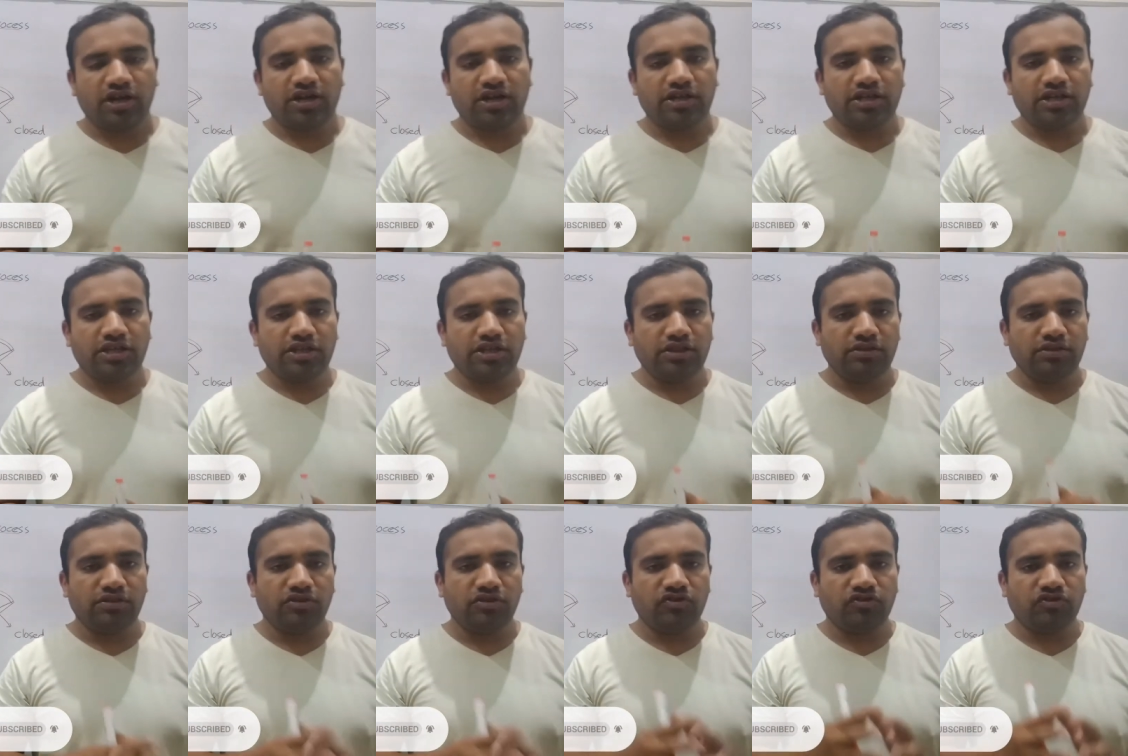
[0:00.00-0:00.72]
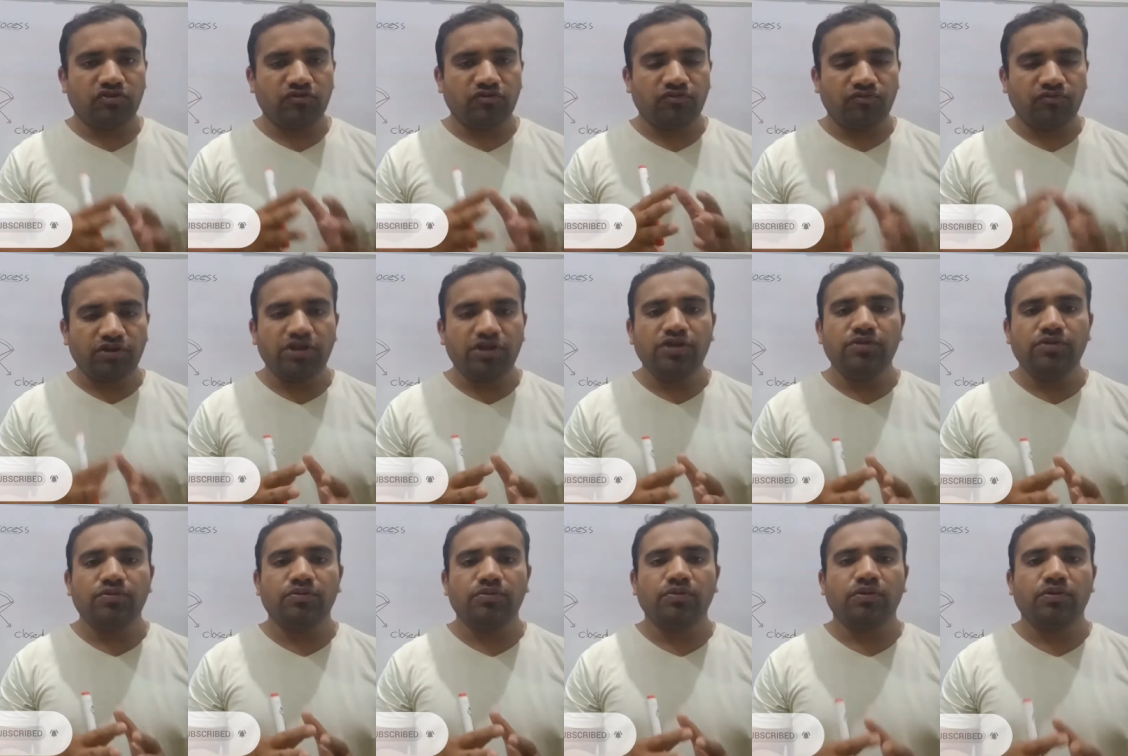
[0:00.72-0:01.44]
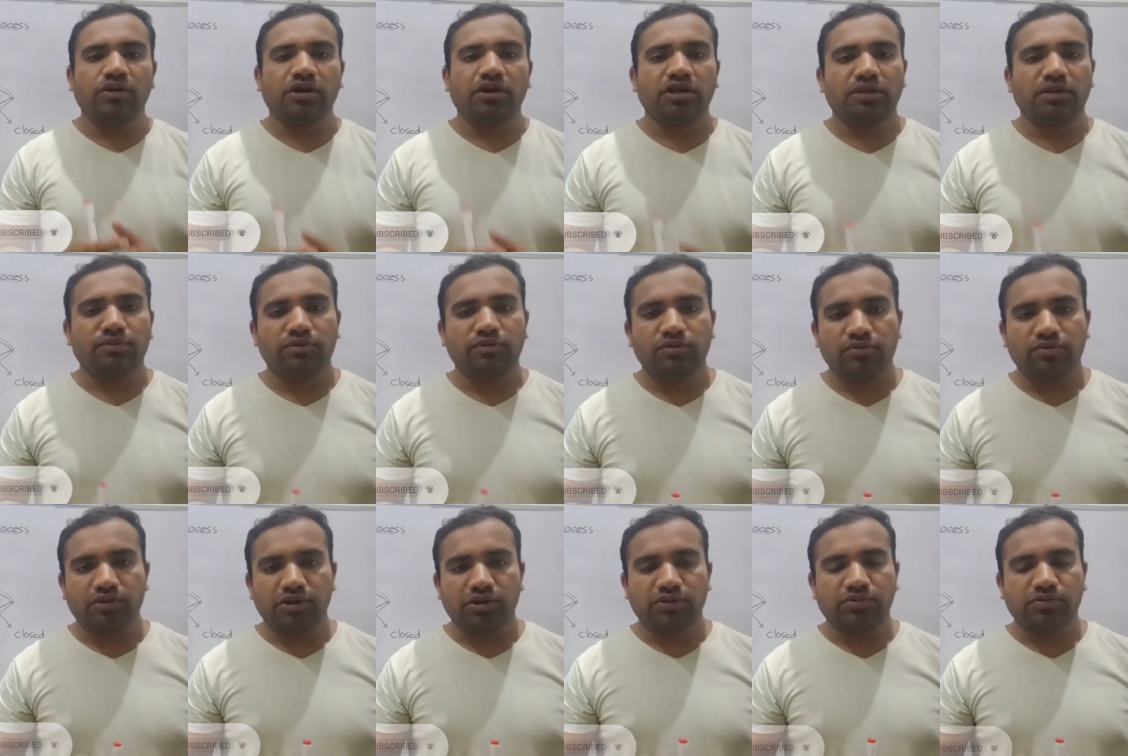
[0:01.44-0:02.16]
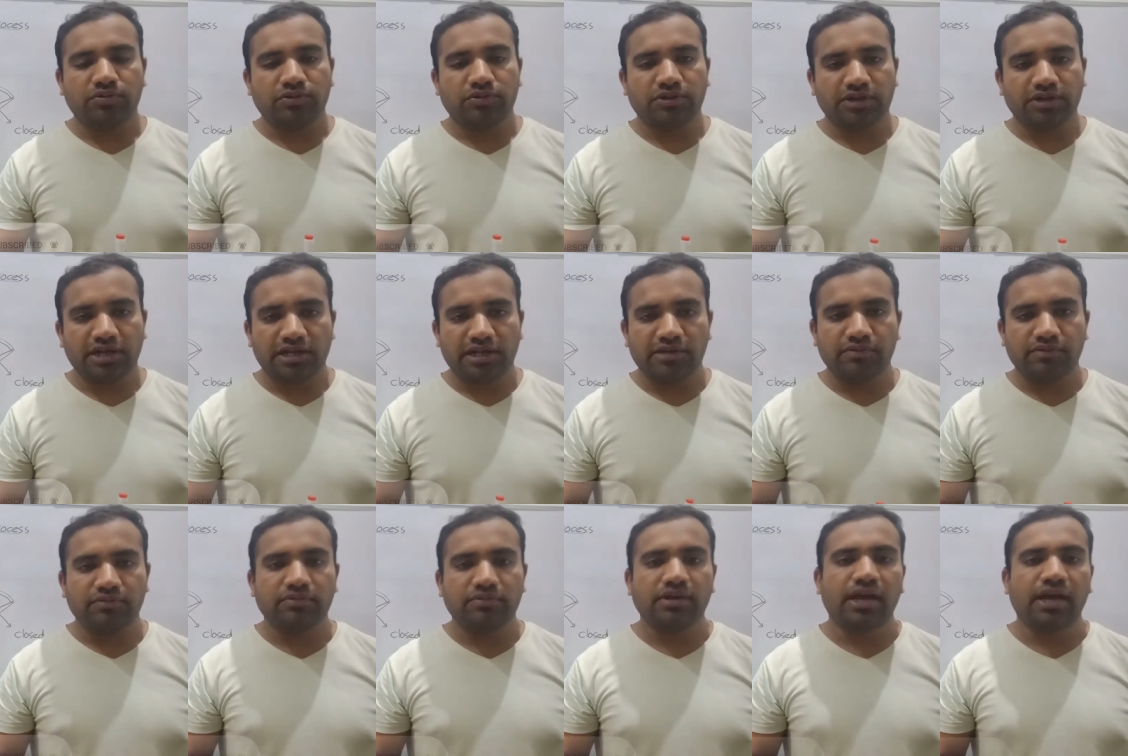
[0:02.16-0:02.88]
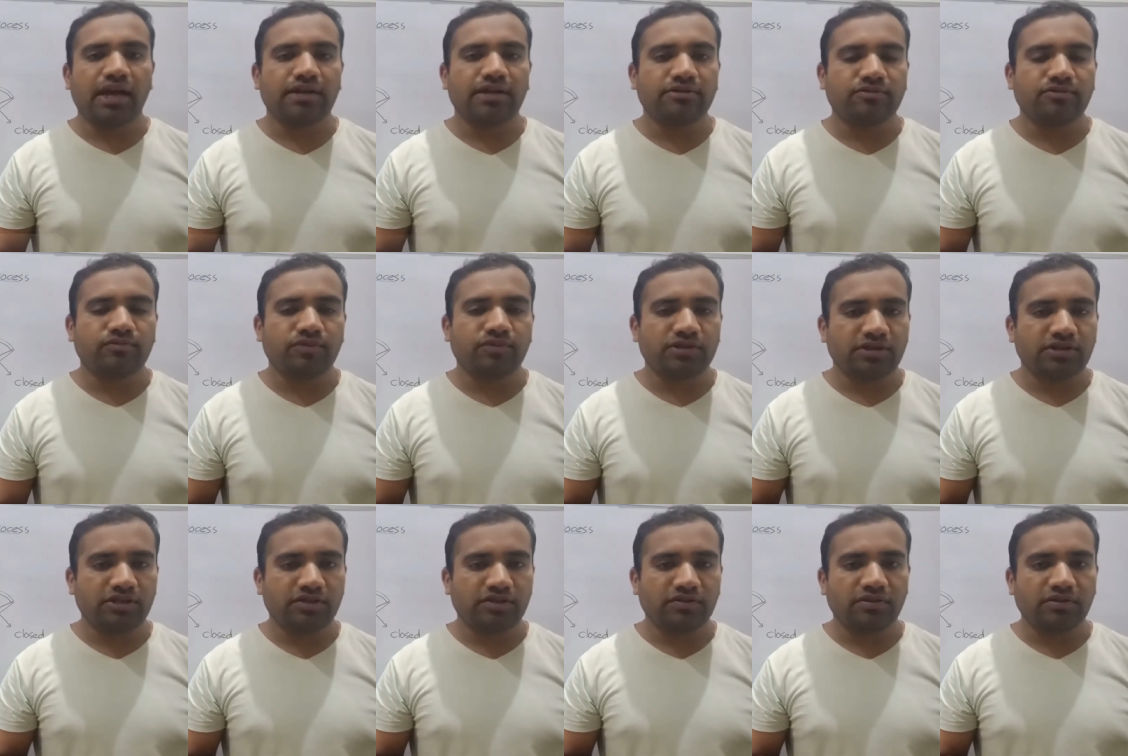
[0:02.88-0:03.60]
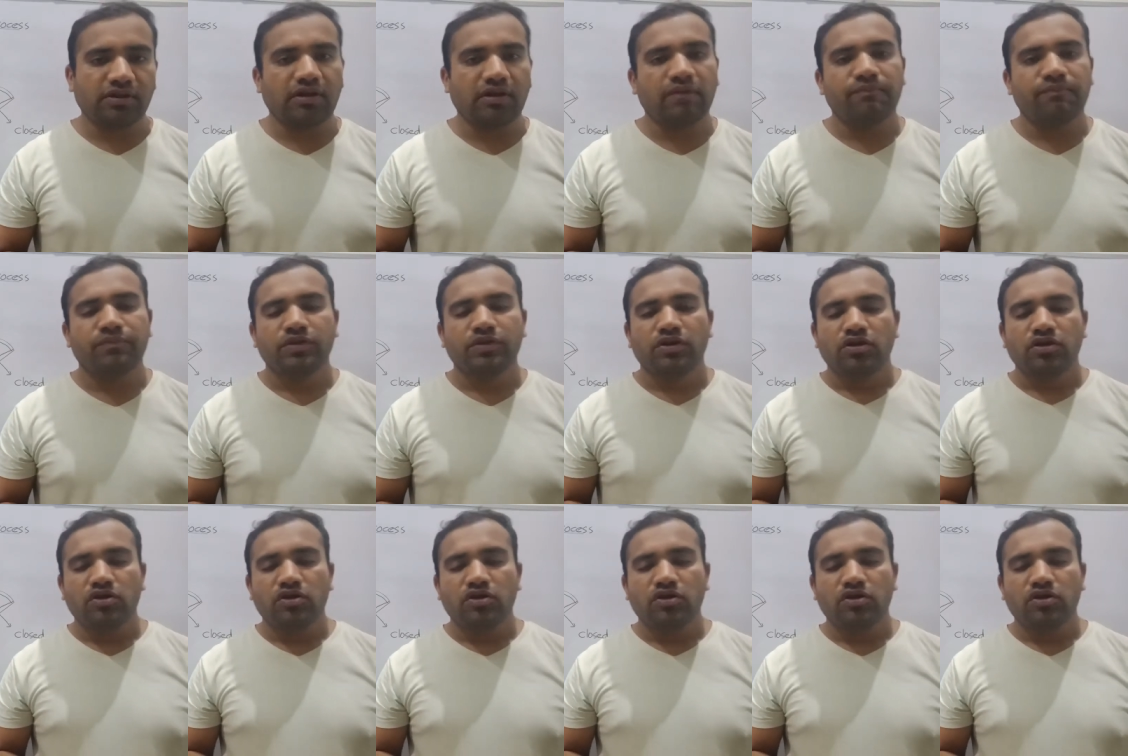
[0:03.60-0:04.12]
And in this video I am going to tell you that what is the